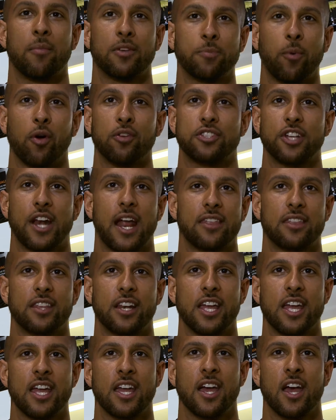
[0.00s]
a sponsored
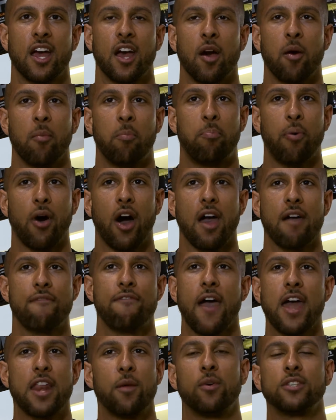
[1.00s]
athlete, but if
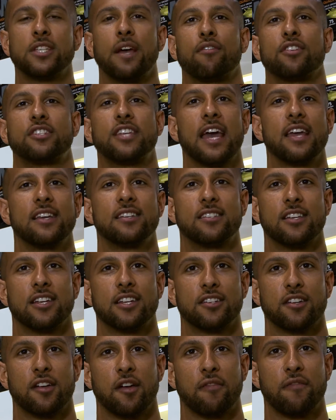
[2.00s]
anyone's ever tasted
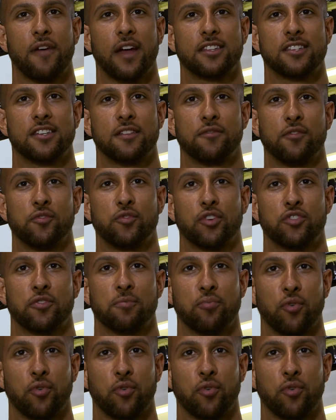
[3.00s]
EFECTIV Nutrition